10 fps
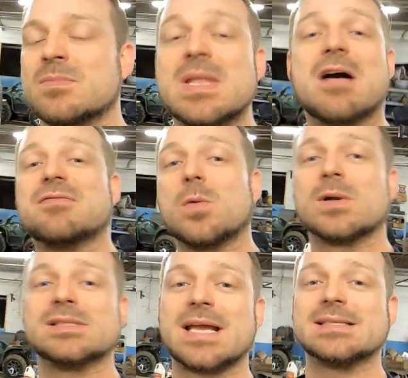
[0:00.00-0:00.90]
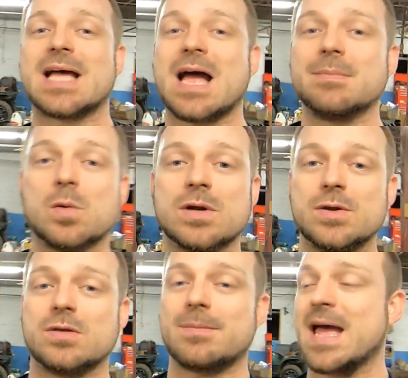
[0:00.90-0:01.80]
Now, if you want to take time, you want
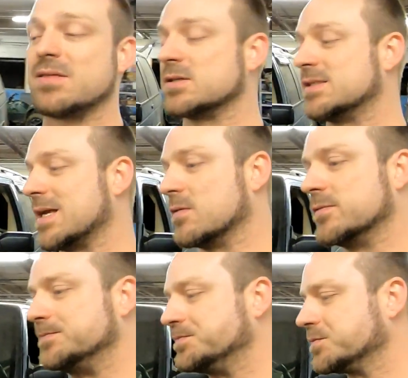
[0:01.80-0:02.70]
to do the math yourself,